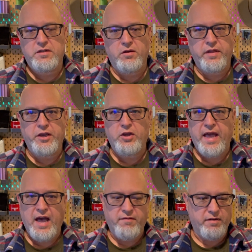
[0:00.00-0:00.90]
so that you
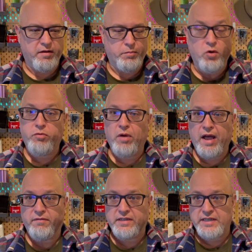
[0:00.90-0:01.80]
have, a, both will
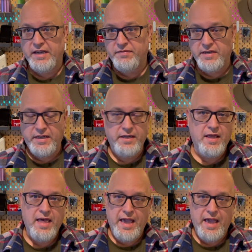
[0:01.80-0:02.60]
have a safety